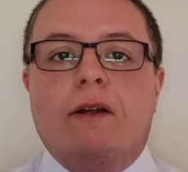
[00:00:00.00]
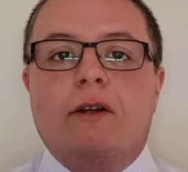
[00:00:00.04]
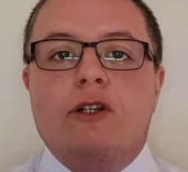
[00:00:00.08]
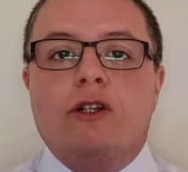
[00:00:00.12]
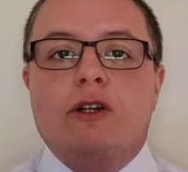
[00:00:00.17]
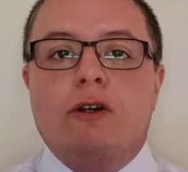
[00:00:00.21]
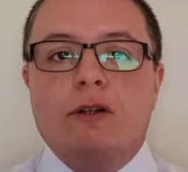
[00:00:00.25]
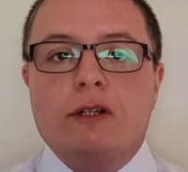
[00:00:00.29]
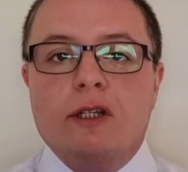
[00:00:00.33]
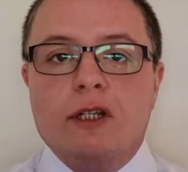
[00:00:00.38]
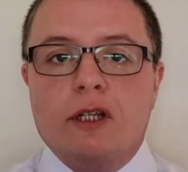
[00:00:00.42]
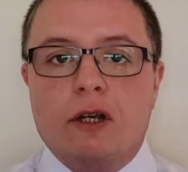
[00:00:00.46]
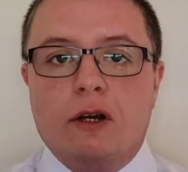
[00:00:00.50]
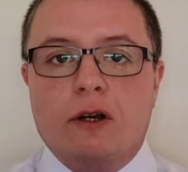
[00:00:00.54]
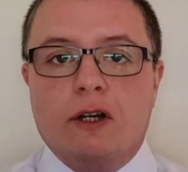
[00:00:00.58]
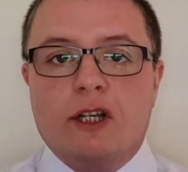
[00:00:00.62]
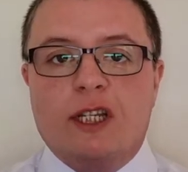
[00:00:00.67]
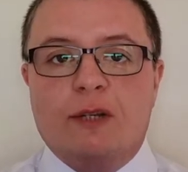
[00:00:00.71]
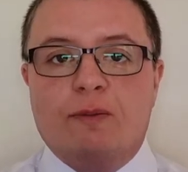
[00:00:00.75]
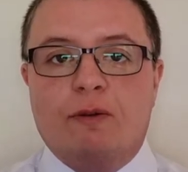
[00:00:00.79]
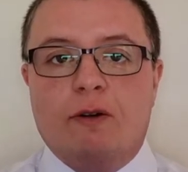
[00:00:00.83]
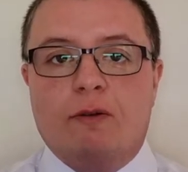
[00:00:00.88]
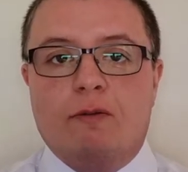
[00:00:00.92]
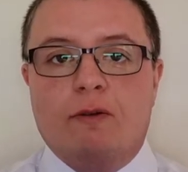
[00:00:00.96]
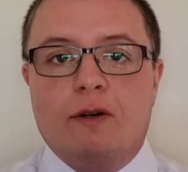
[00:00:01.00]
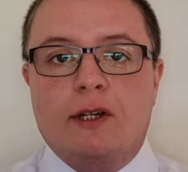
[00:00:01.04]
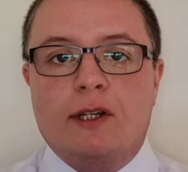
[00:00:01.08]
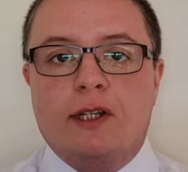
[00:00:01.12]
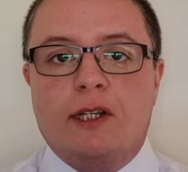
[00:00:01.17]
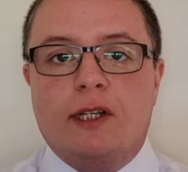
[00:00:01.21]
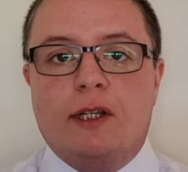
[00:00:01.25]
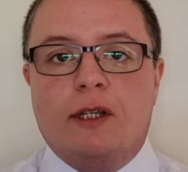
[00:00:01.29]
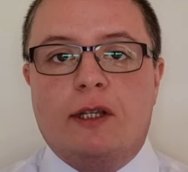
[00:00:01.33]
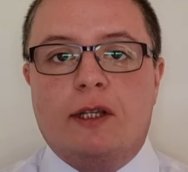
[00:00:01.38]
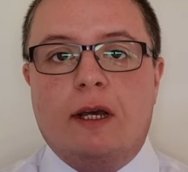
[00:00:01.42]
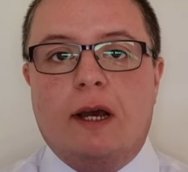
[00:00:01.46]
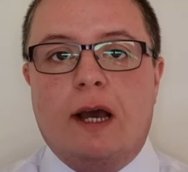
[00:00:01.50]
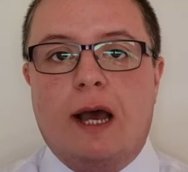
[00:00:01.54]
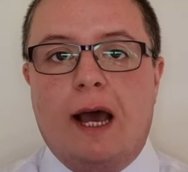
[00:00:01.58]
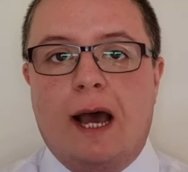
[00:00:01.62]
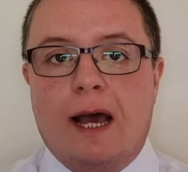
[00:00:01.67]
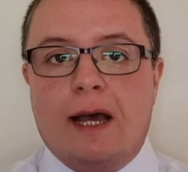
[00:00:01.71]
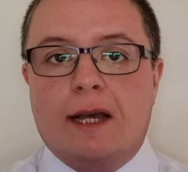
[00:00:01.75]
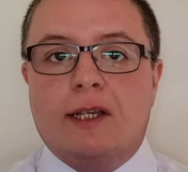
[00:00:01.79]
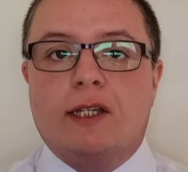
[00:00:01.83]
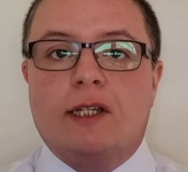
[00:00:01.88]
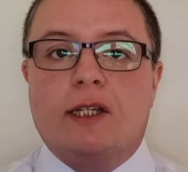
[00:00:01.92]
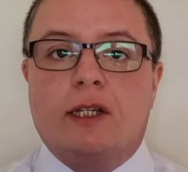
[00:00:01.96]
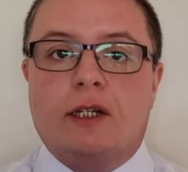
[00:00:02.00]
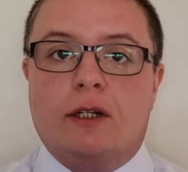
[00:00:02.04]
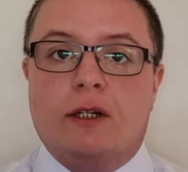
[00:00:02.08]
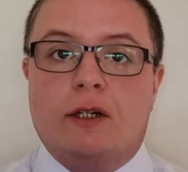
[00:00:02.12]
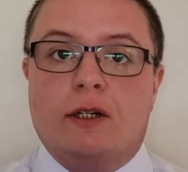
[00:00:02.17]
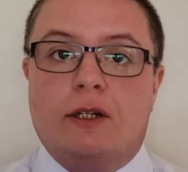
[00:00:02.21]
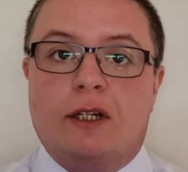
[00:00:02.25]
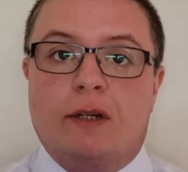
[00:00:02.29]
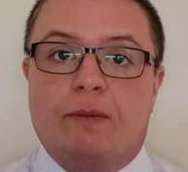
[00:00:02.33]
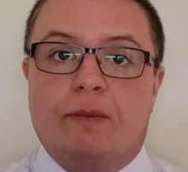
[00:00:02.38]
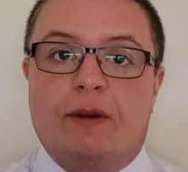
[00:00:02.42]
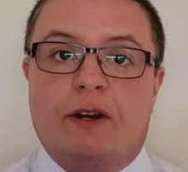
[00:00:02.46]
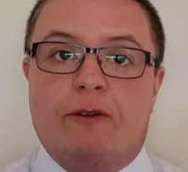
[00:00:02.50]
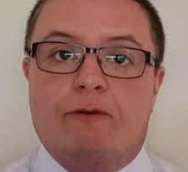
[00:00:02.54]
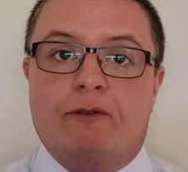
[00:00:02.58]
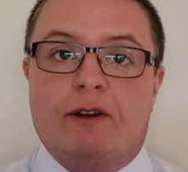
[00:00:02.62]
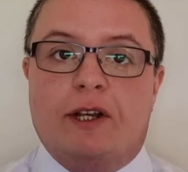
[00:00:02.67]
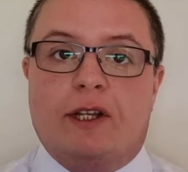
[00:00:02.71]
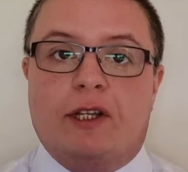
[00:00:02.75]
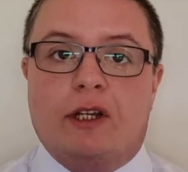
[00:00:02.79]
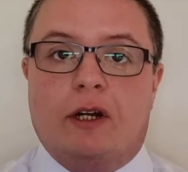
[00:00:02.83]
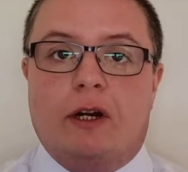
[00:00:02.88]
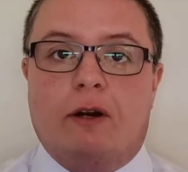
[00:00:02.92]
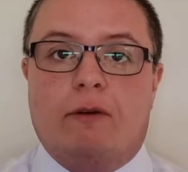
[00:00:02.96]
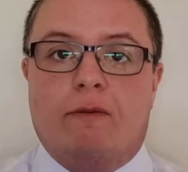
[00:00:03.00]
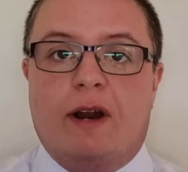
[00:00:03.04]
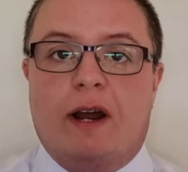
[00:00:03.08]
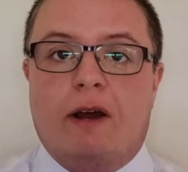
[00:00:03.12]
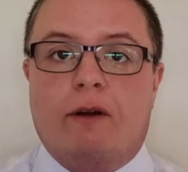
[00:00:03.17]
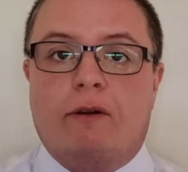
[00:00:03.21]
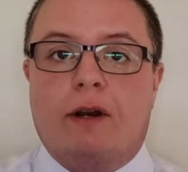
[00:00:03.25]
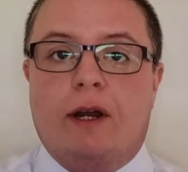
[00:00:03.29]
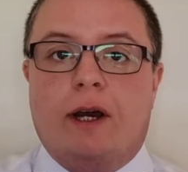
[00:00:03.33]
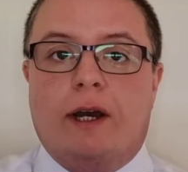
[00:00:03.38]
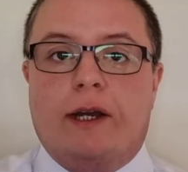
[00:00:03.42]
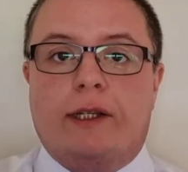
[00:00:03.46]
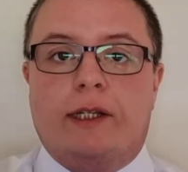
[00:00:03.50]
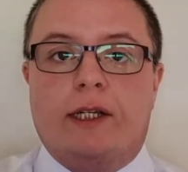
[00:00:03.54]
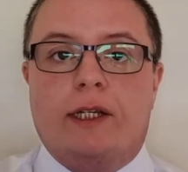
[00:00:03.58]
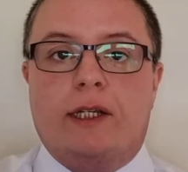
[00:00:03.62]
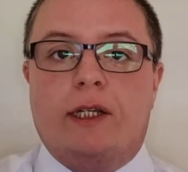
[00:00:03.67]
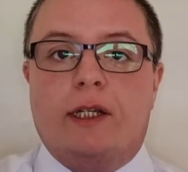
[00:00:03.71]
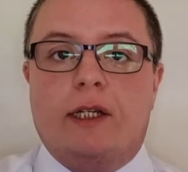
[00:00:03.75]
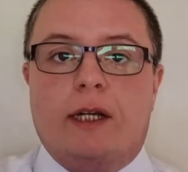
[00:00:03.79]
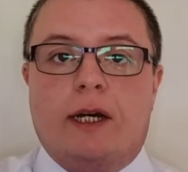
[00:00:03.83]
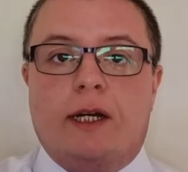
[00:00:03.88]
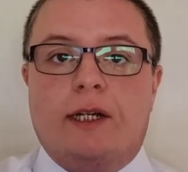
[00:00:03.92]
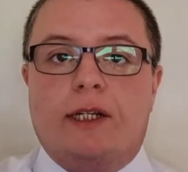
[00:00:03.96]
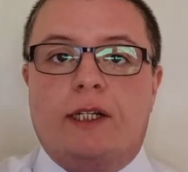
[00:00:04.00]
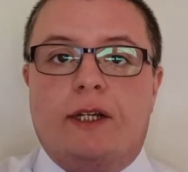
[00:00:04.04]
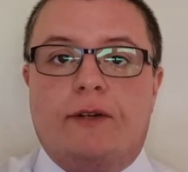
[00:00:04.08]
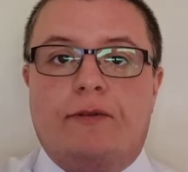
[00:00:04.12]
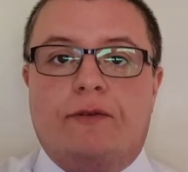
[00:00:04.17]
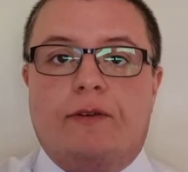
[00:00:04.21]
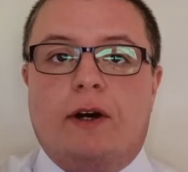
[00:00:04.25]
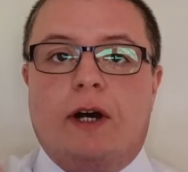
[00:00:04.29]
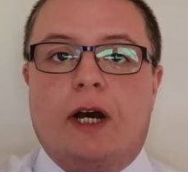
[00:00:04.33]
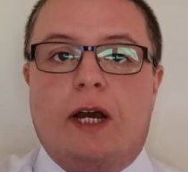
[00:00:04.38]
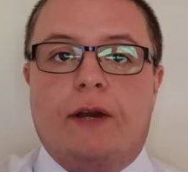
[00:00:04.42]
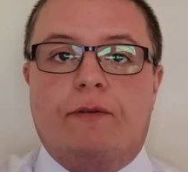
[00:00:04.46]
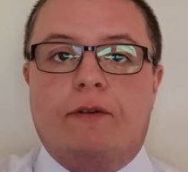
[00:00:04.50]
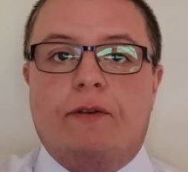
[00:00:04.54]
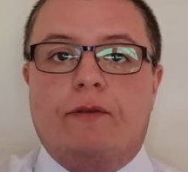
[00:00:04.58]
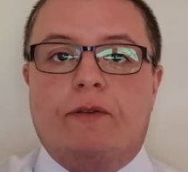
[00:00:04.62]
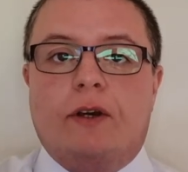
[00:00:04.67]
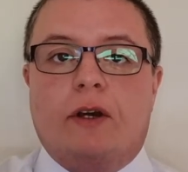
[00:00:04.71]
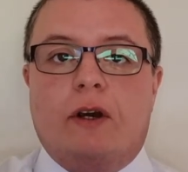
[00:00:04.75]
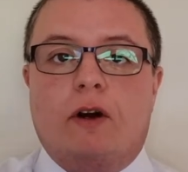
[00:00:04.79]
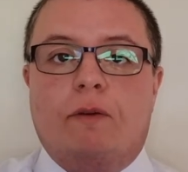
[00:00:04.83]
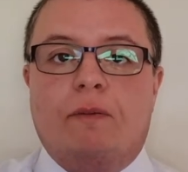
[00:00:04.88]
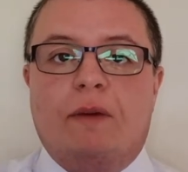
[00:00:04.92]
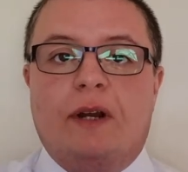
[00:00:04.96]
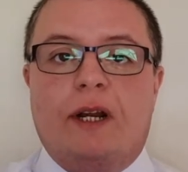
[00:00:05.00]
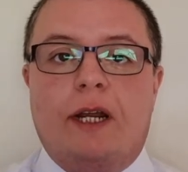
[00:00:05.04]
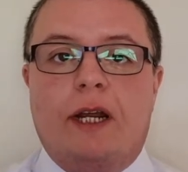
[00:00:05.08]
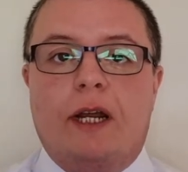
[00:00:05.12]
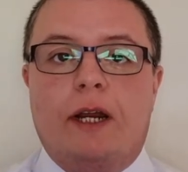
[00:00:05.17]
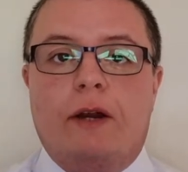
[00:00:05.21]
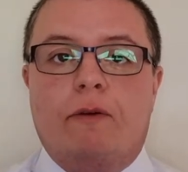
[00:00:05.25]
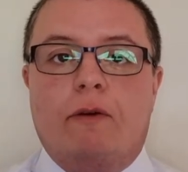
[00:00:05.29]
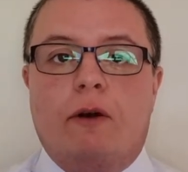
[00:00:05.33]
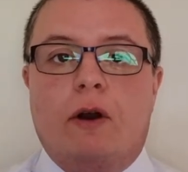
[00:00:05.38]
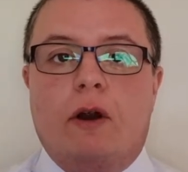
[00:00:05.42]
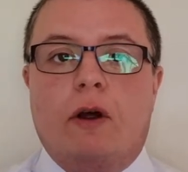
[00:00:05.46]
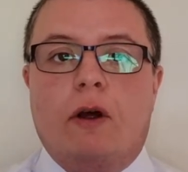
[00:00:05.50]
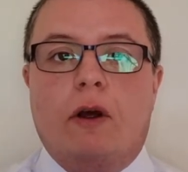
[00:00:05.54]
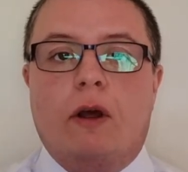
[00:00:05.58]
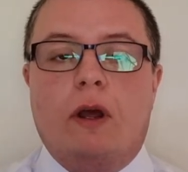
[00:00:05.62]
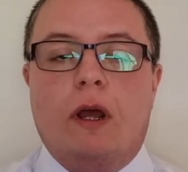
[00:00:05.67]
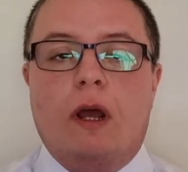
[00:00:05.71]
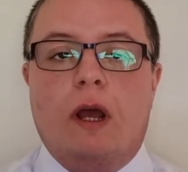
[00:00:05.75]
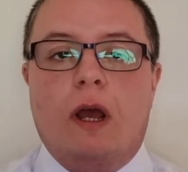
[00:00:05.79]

John's Gospel was the last to be written, around 90 to 95 of the Common Era.